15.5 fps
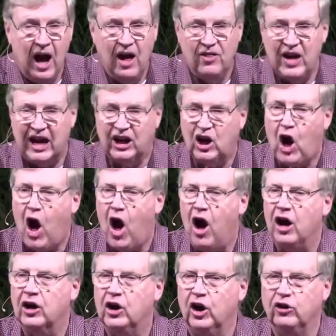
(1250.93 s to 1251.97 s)
that
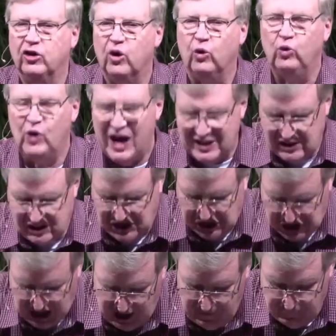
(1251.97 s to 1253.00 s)
conquered the Red
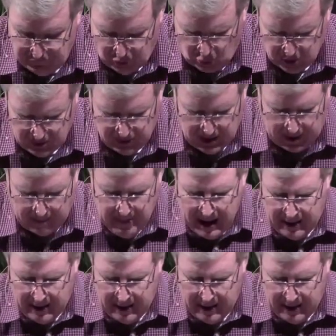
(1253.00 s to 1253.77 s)
Sea for them.